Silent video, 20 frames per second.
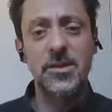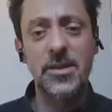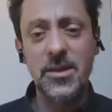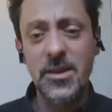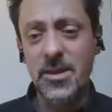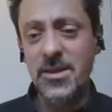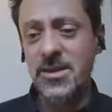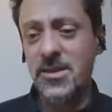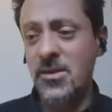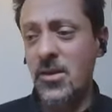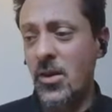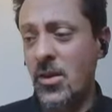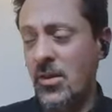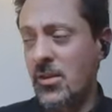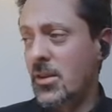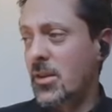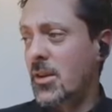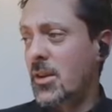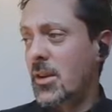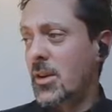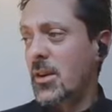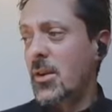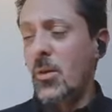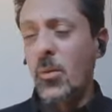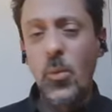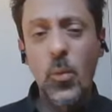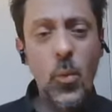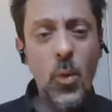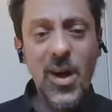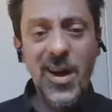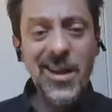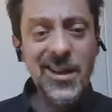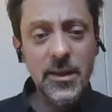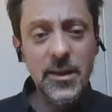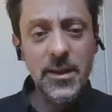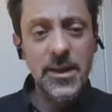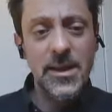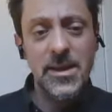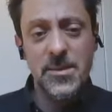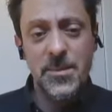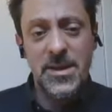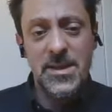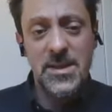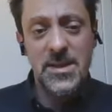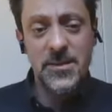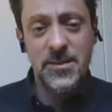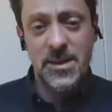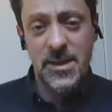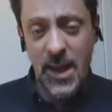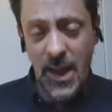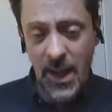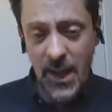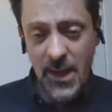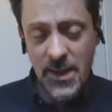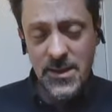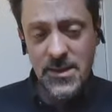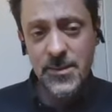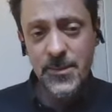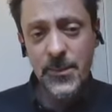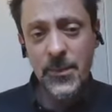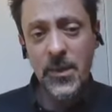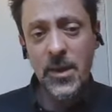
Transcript: It's not wildly expensive to get.